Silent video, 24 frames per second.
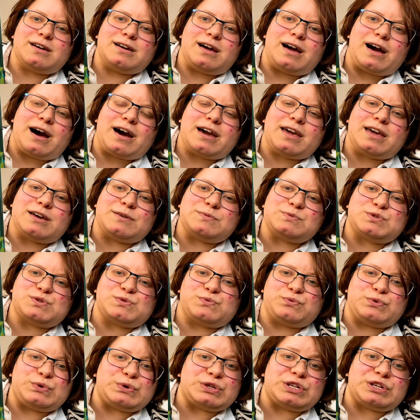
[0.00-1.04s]
I am
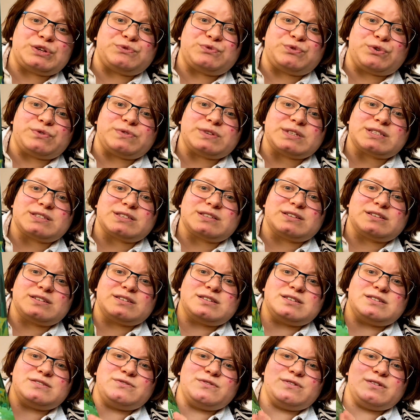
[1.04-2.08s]
swooning for this
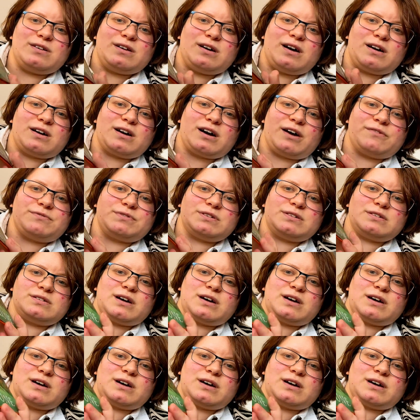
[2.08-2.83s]
cover.